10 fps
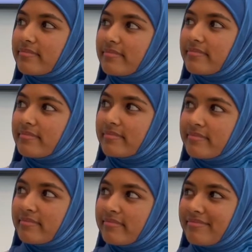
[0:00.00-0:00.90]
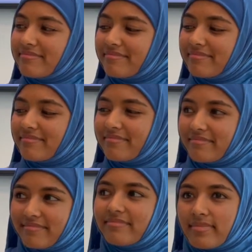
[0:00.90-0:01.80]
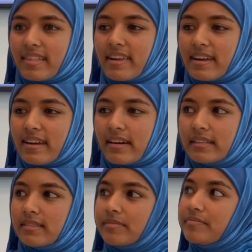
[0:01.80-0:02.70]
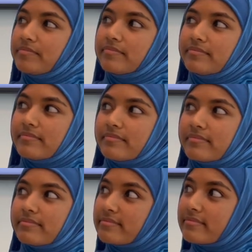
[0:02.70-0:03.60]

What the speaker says: This person isn't speaking.